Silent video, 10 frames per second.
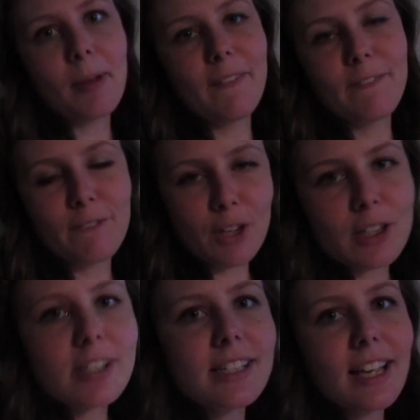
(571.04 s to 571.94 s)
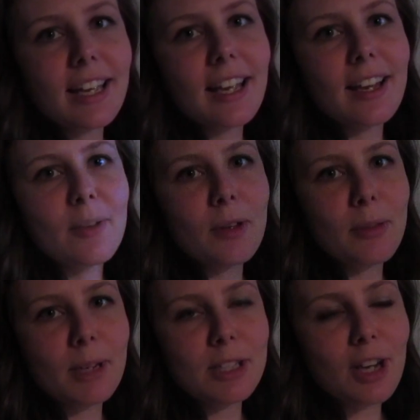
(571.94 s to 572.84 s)
My first day
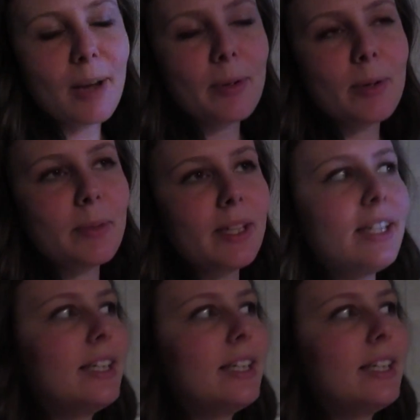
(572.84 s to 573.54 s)
with my shop open.